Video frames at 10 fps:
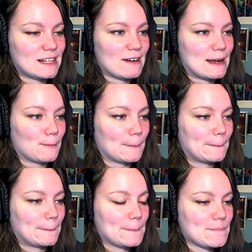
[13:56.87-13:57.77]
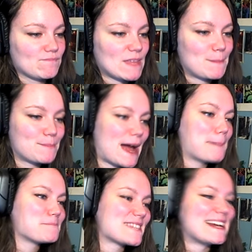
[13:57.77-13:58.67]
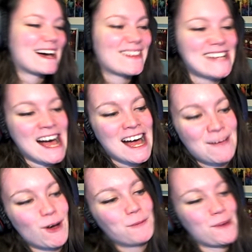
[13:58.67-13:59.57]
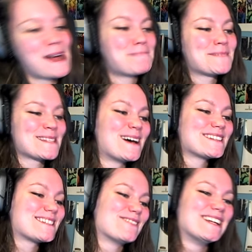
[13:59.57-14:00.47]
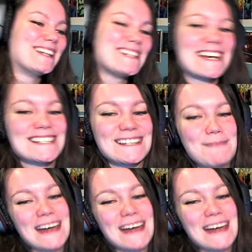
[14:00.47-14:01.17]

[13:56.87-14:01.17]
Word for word: No, no. And perhaps another time, or perhaps not, it really doesn't